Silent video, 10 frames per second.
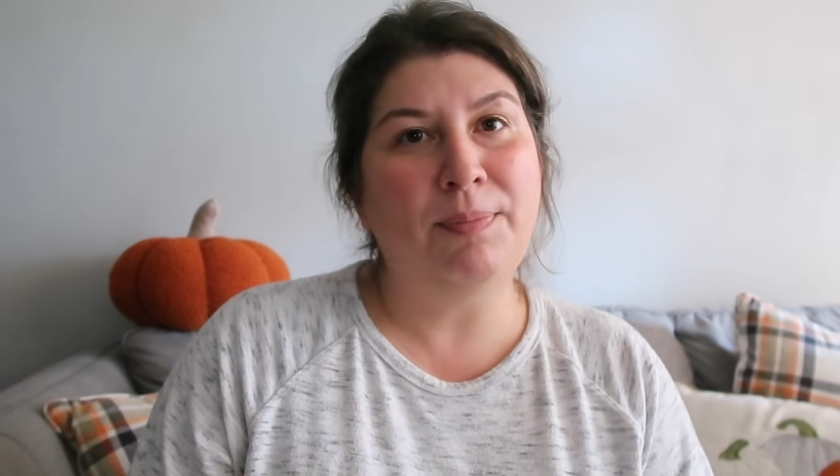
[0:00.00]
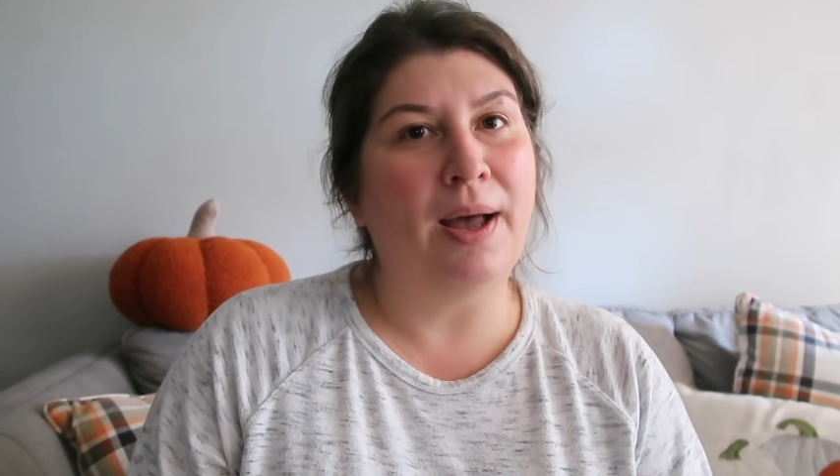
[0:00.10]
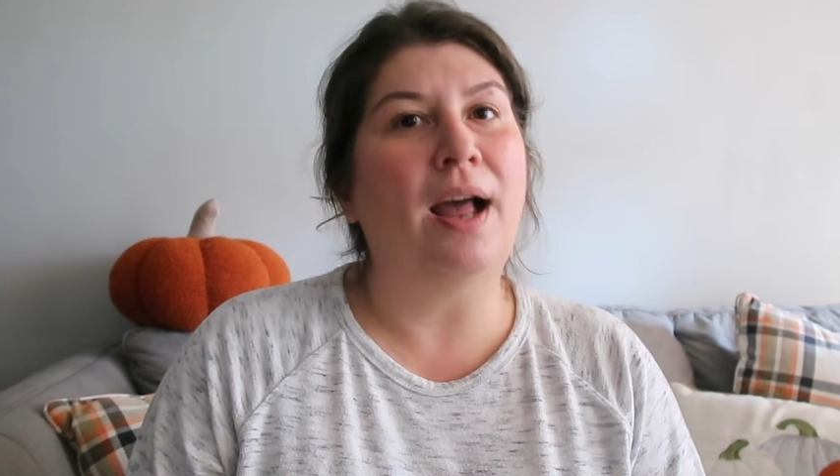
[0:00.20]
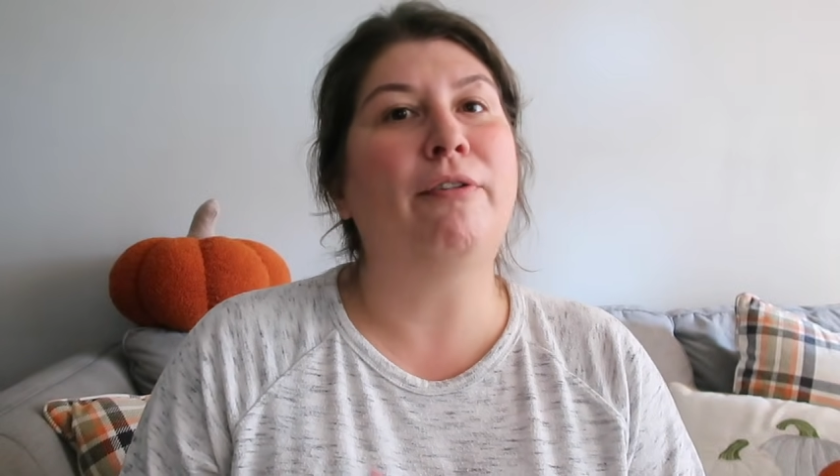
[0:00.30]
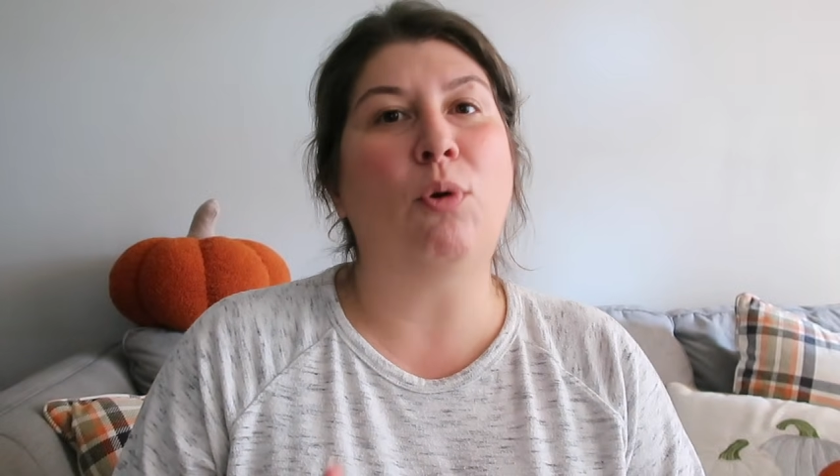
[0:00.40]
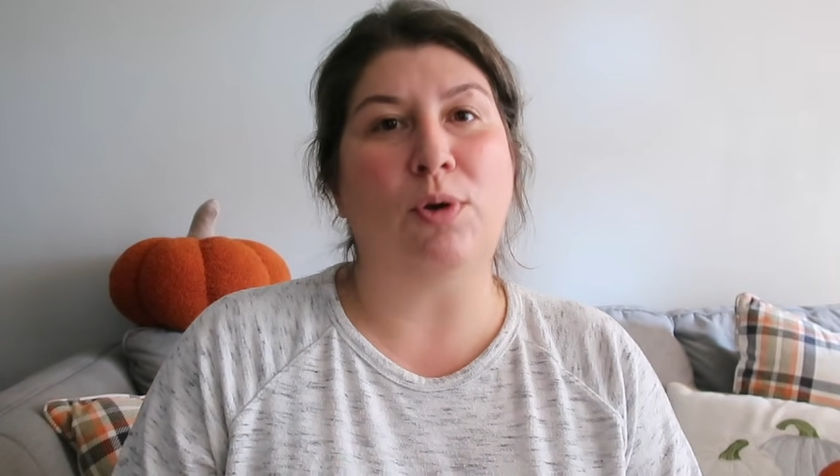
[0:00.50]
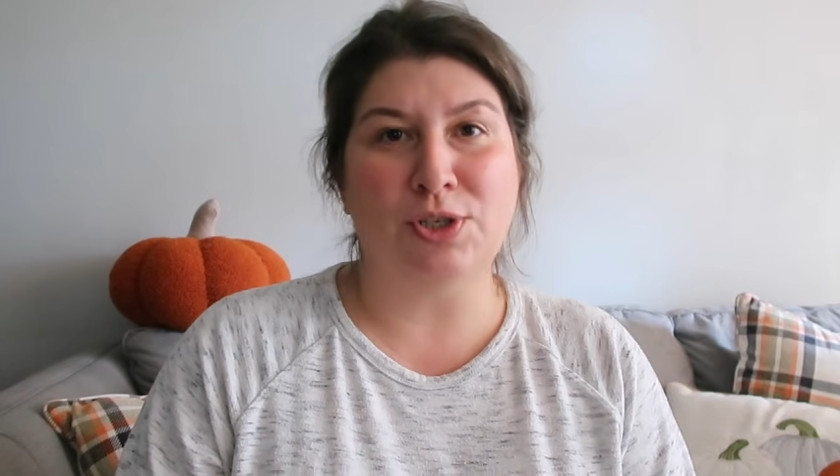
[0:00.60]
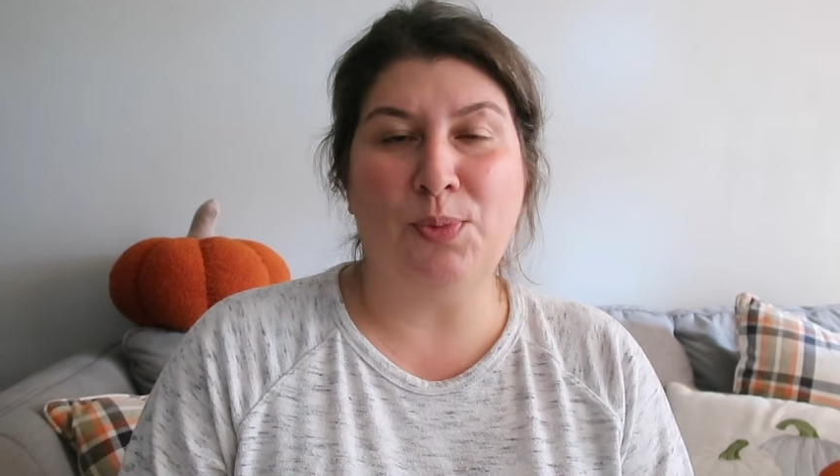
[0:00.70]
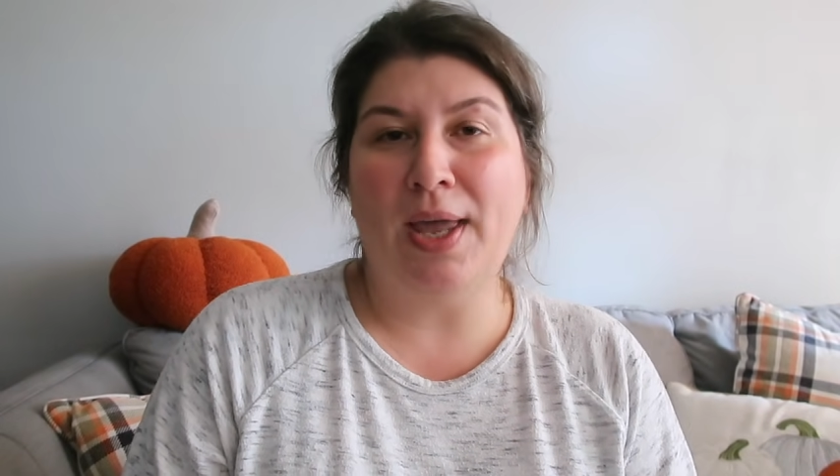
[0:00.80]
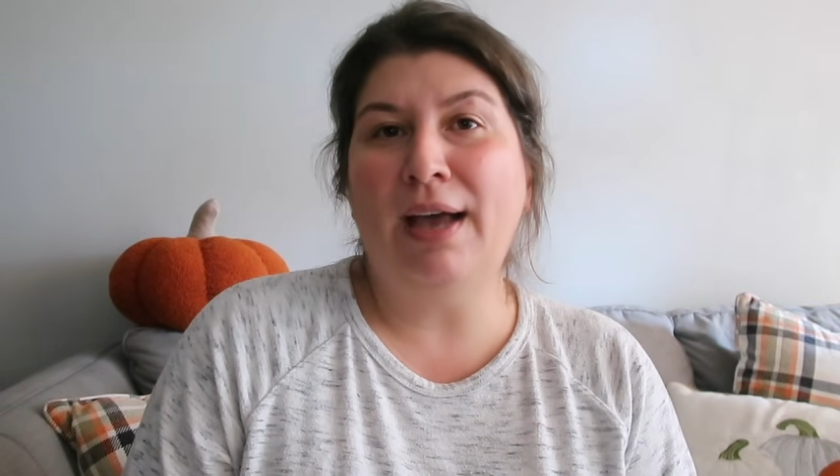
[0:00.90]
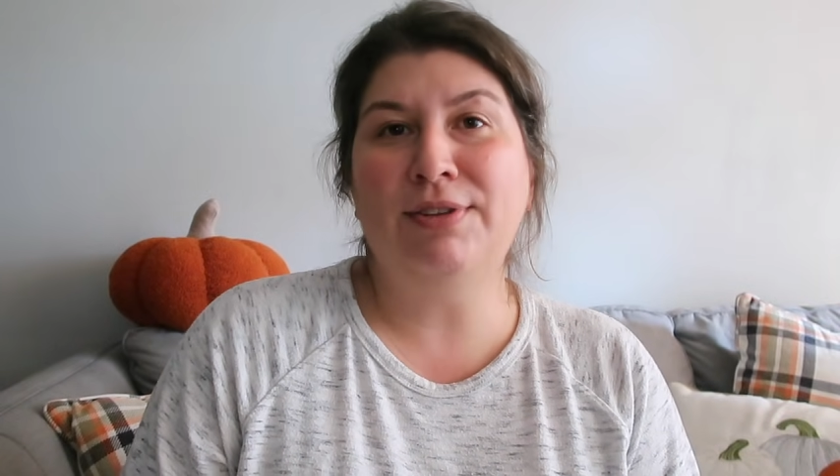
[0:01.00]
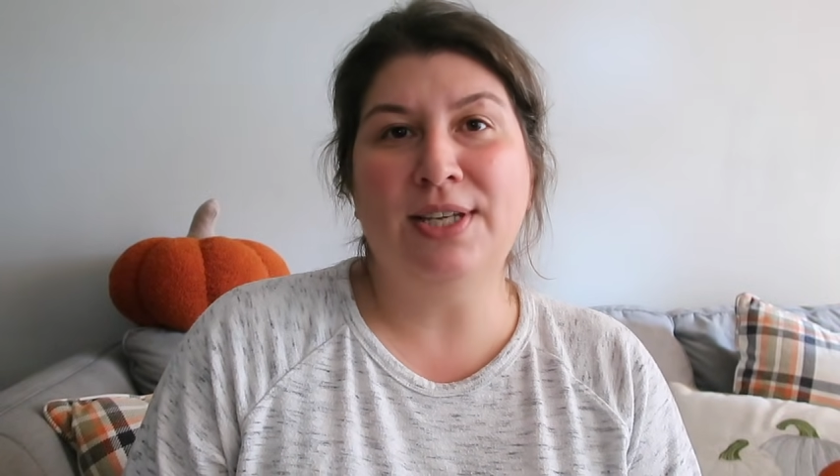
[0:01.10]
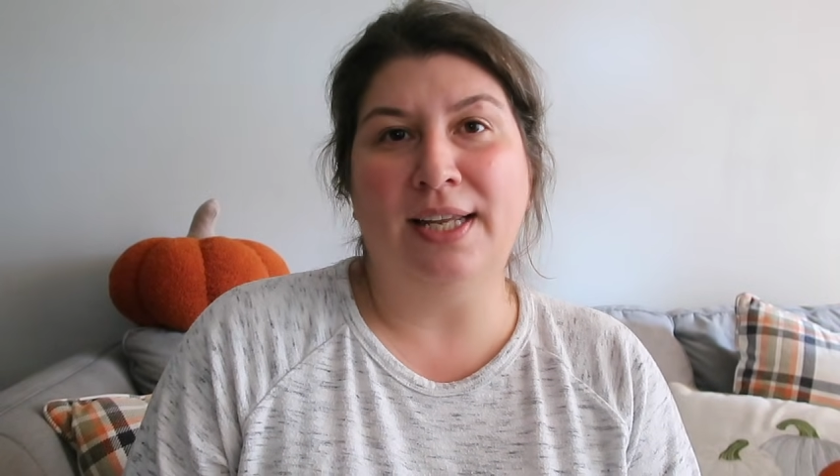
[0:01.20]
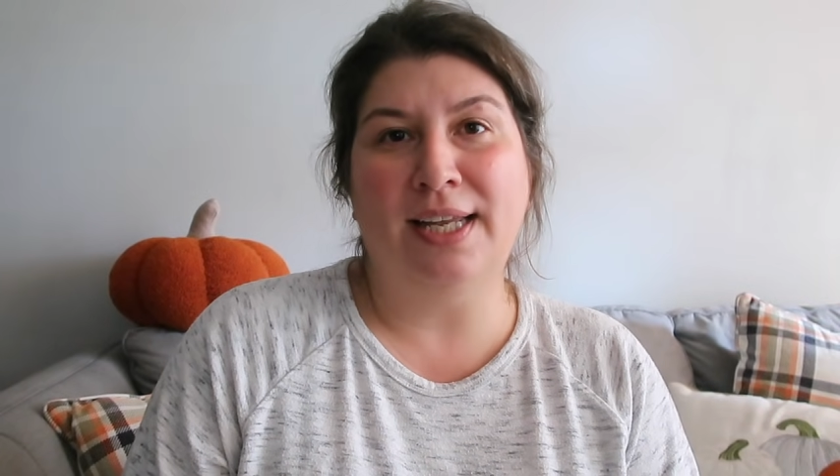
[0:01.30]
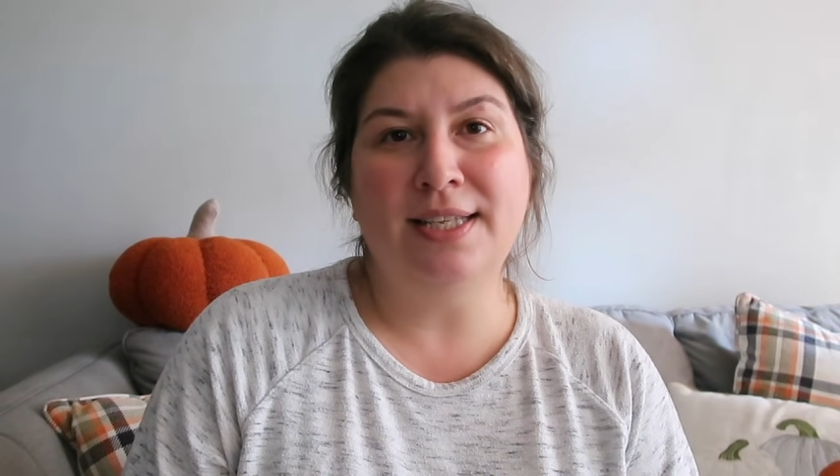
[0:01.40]
but of course we have
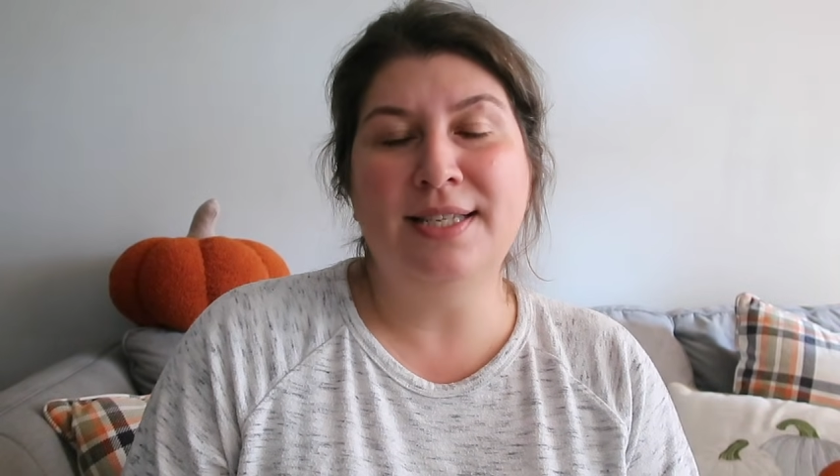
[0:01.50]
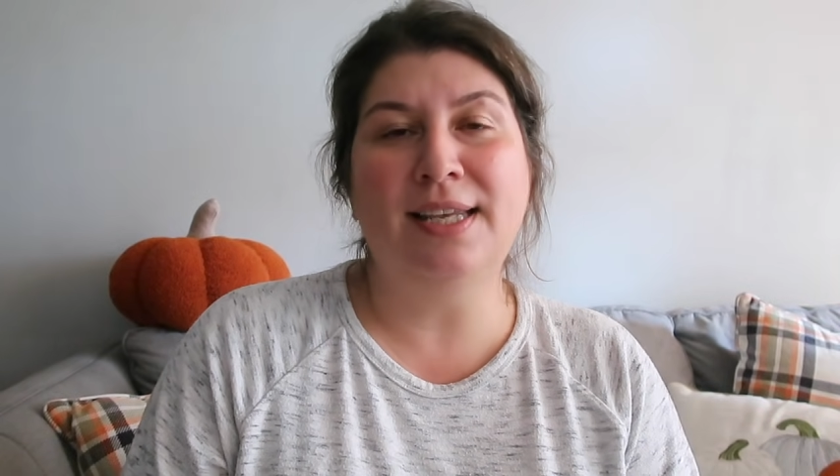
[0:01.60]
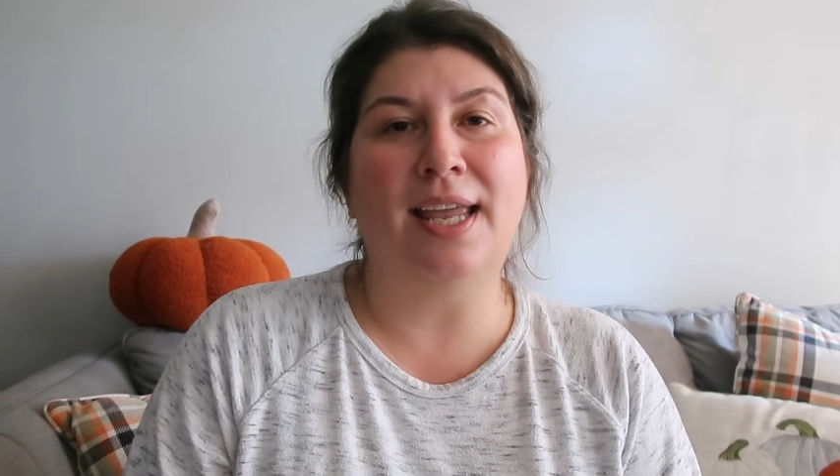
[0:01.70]
done it,